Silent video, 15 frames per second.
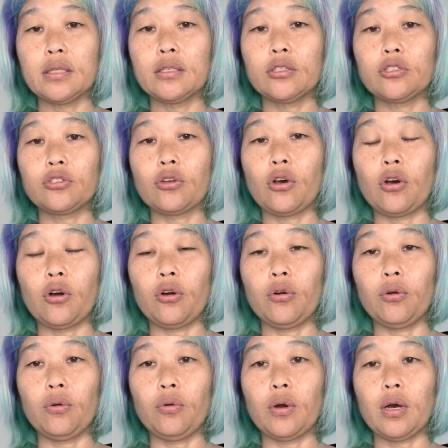
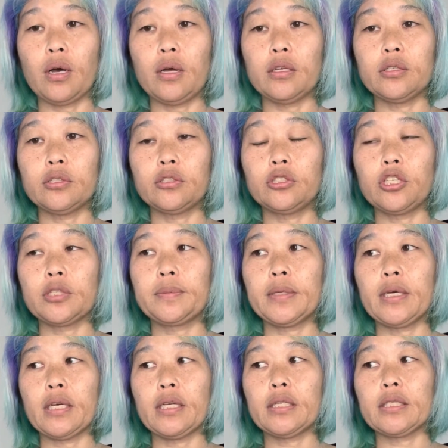So just
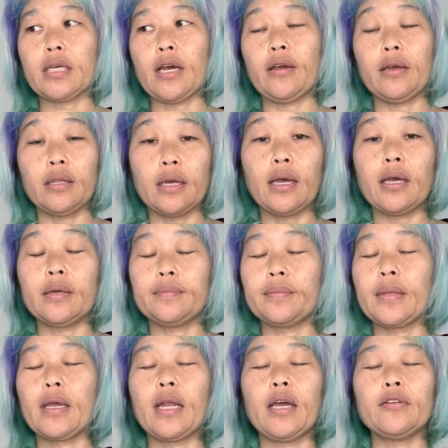because
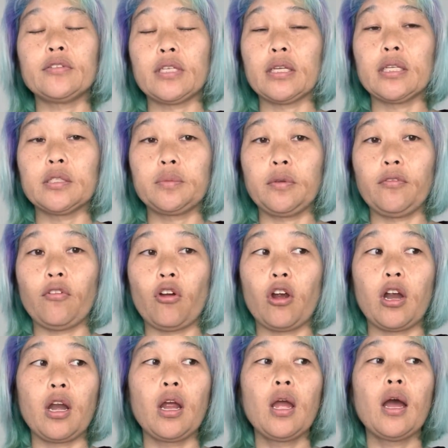and I've said this
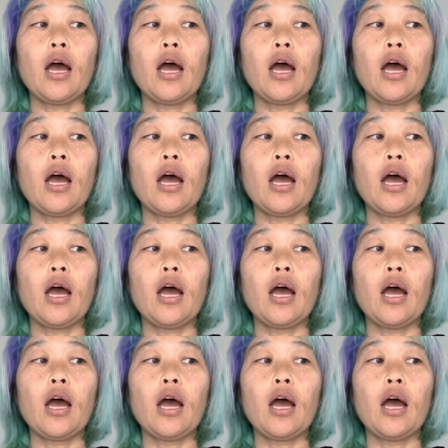before,